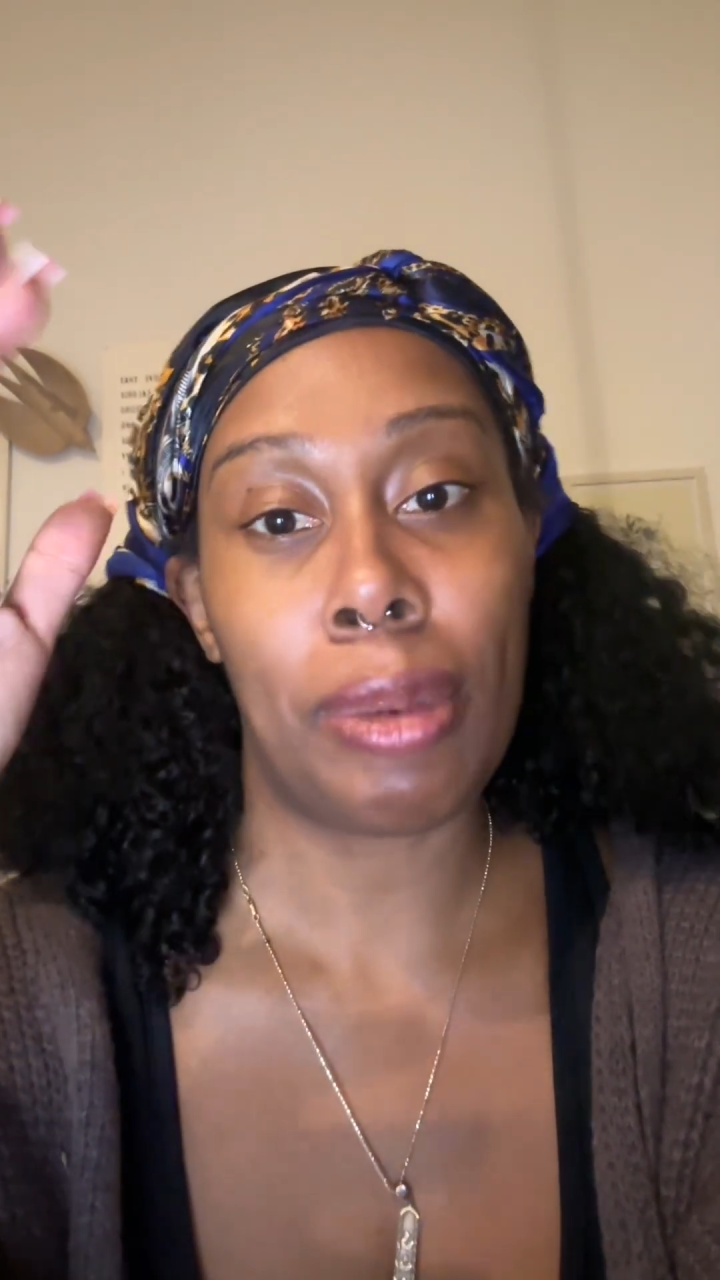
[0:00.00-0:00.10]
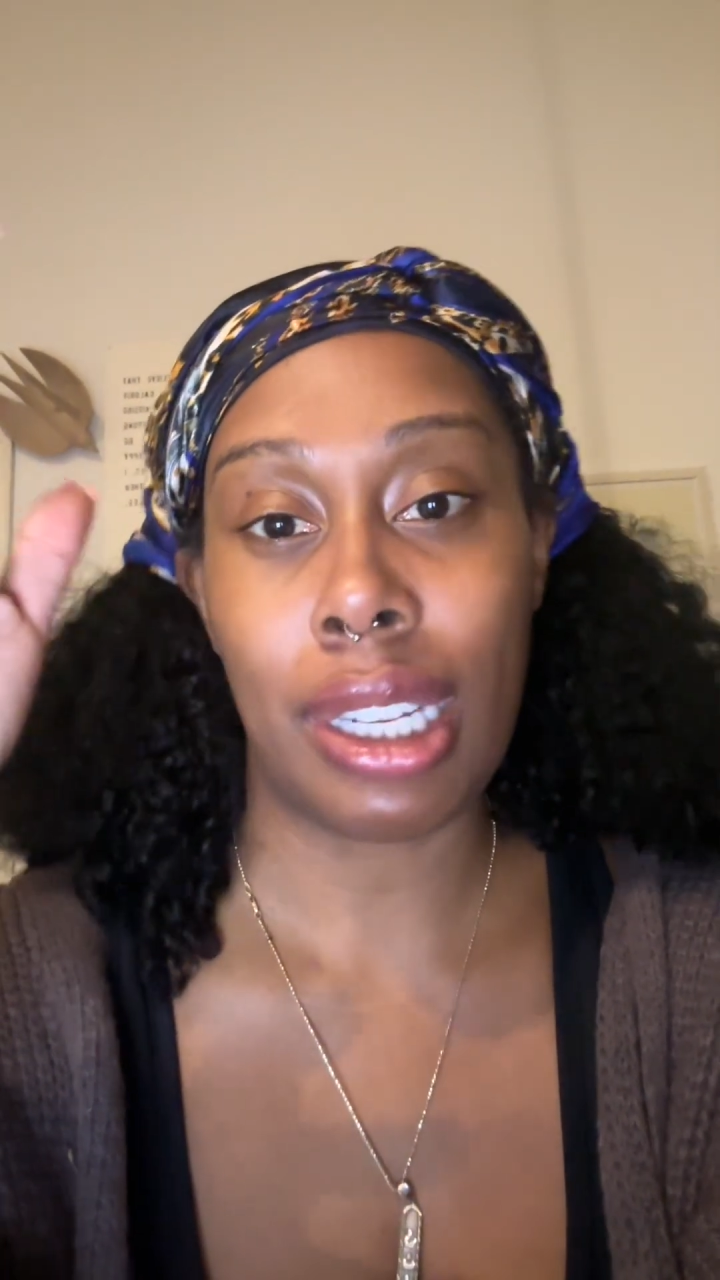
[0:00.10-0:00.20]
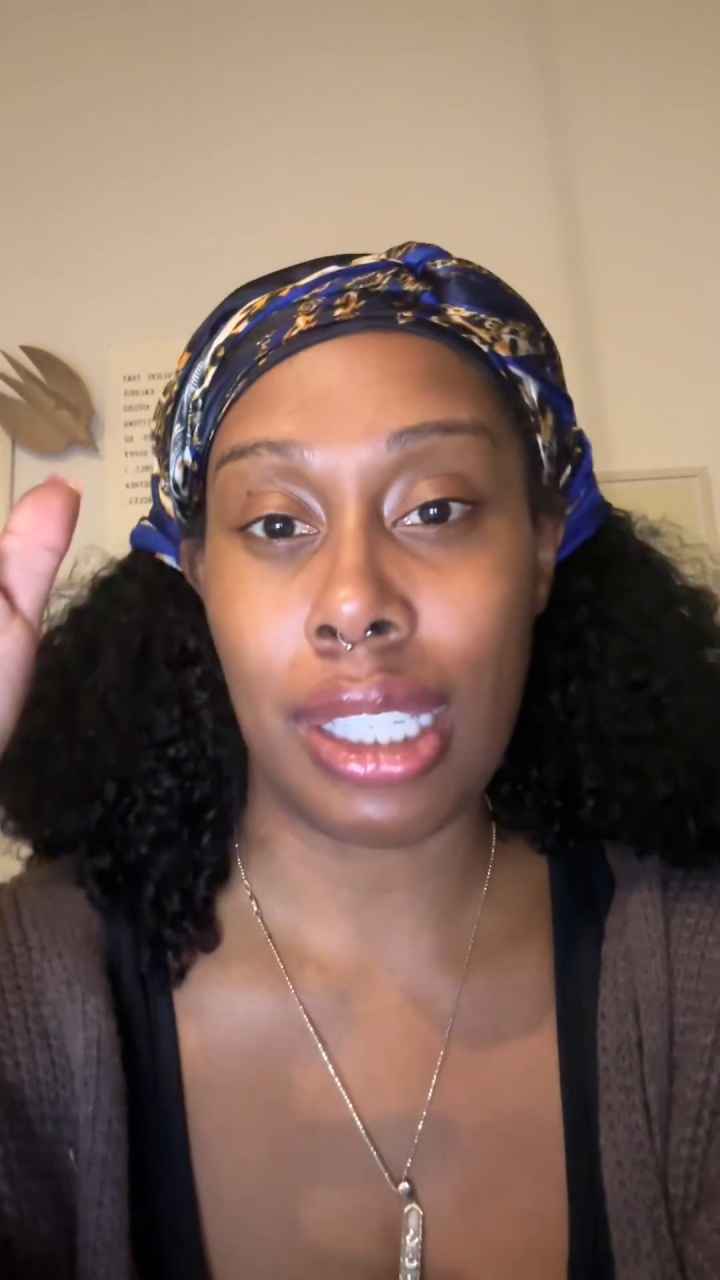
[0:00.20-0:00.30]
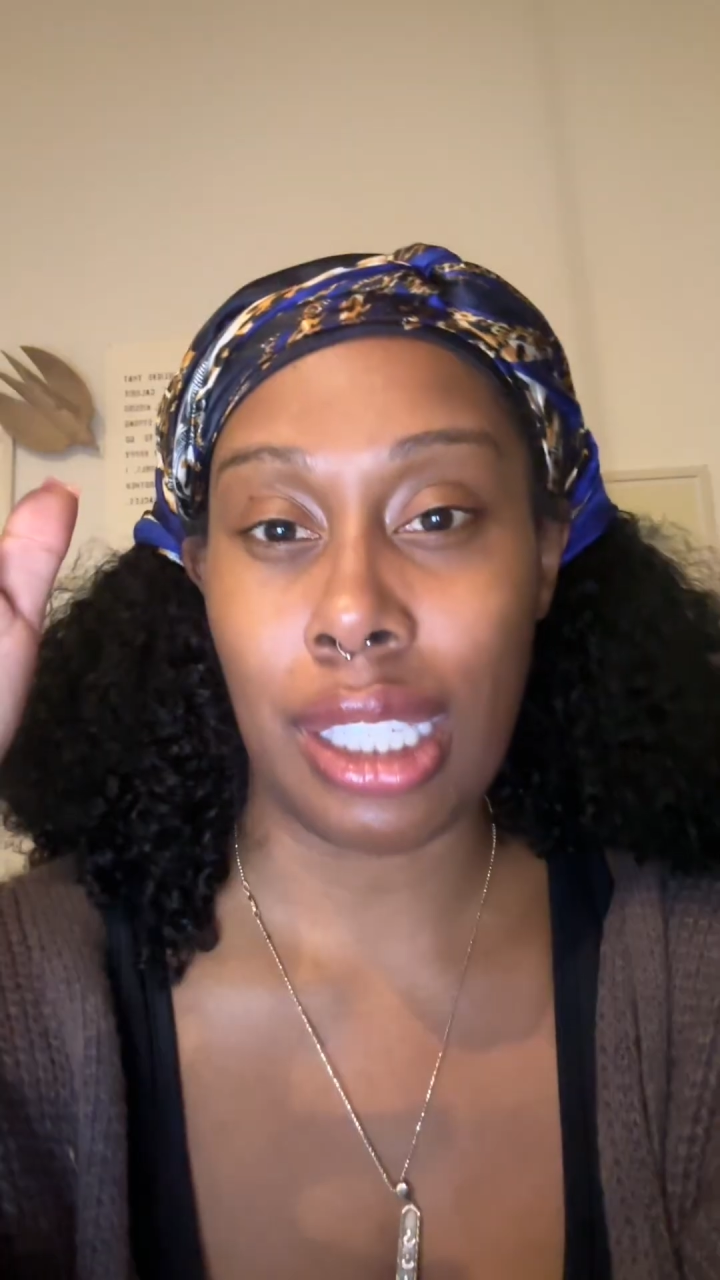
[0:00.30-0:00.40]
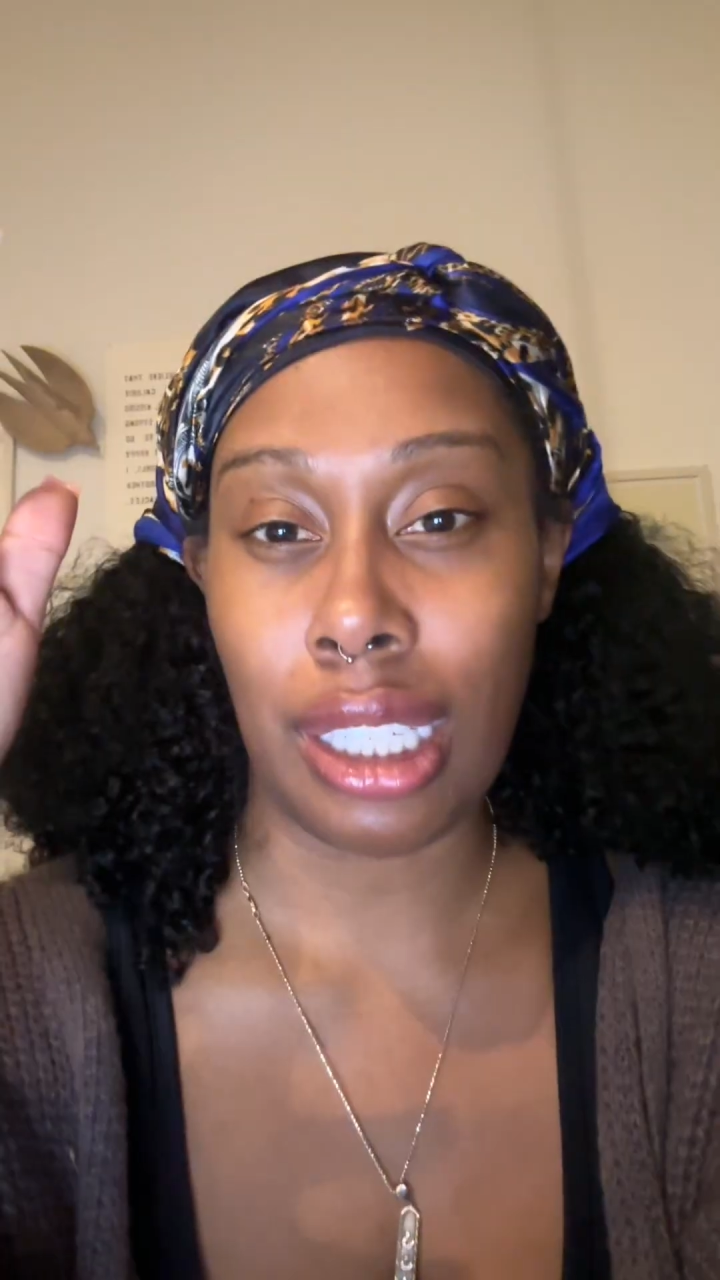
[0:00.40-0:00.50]
B,
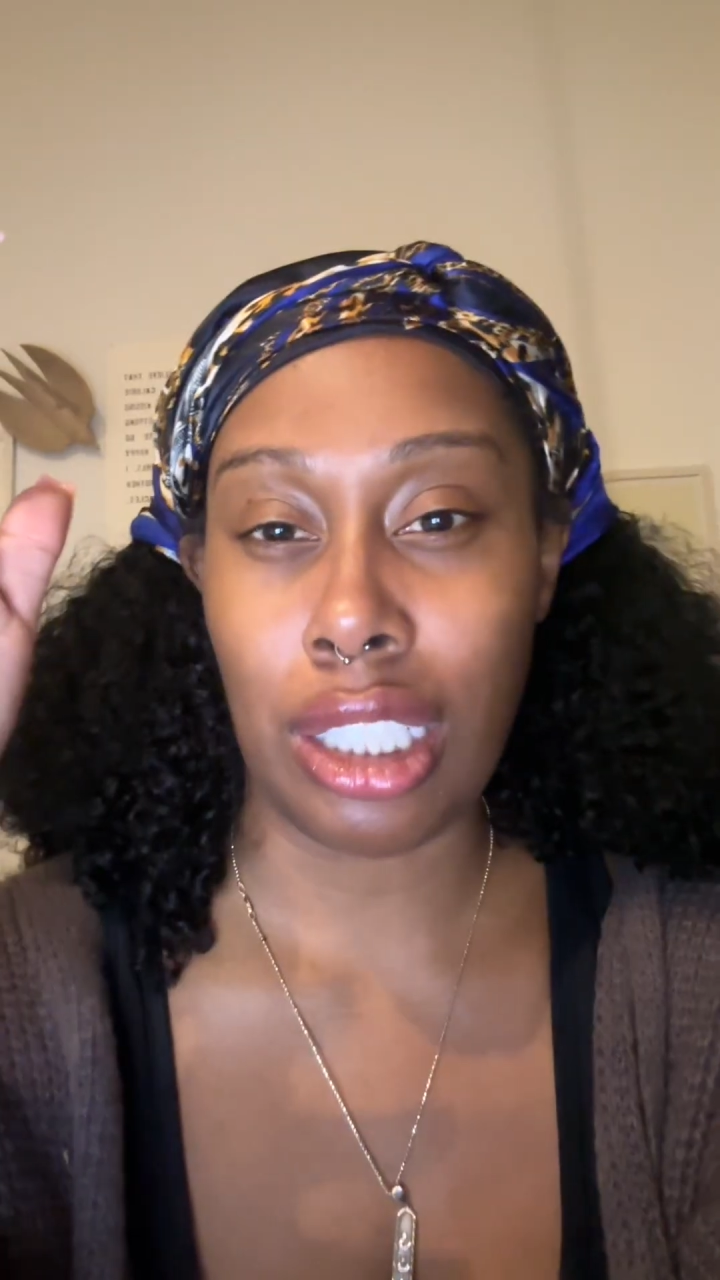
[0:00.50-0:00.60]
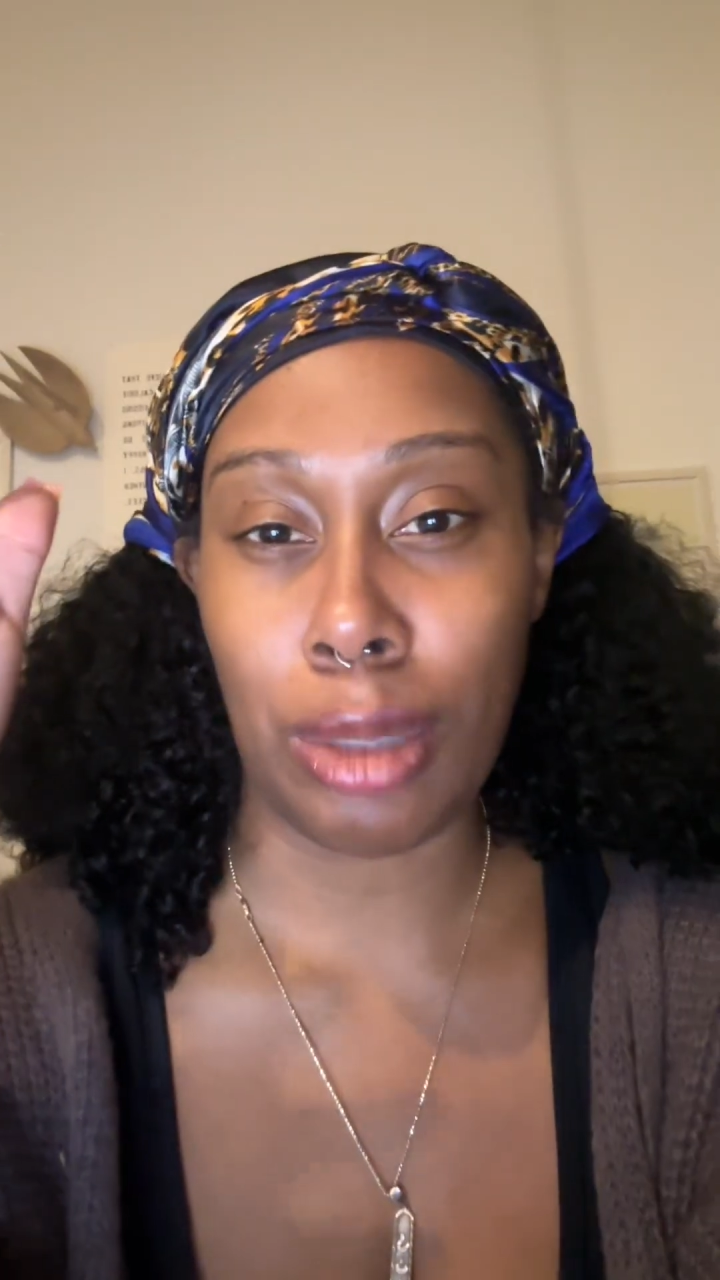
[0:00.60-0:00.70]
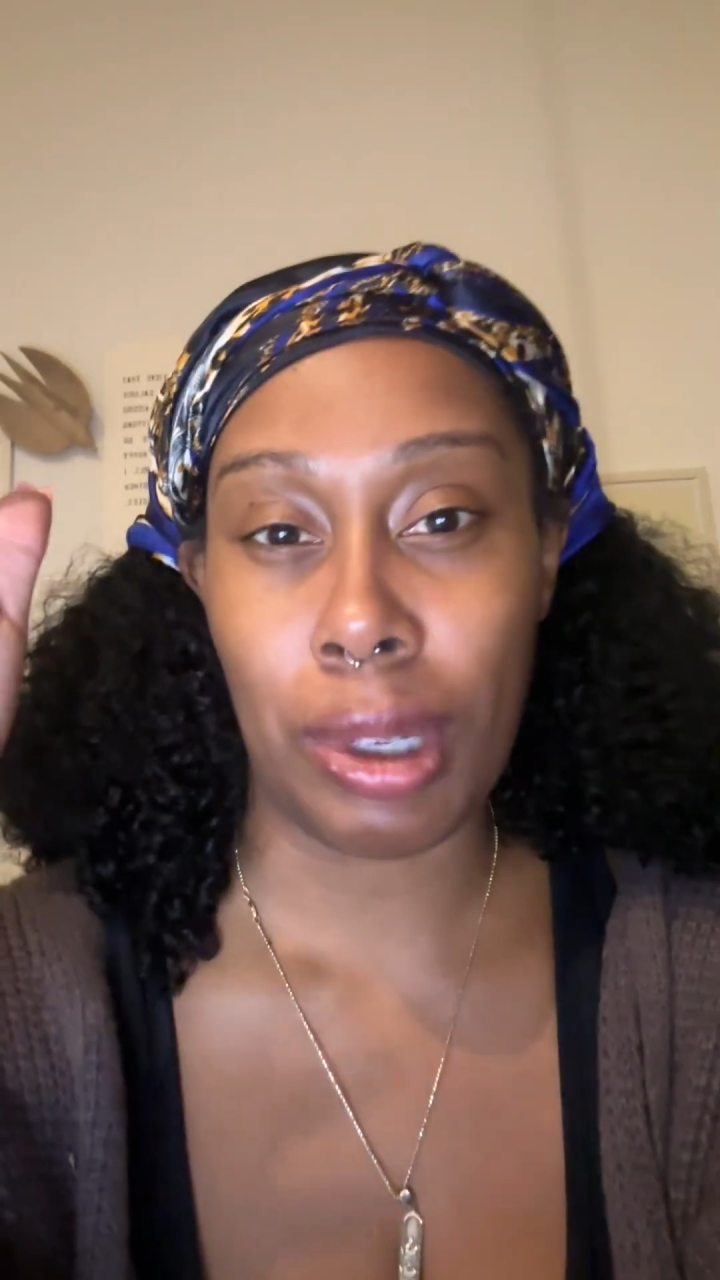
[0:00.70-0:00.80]
and C just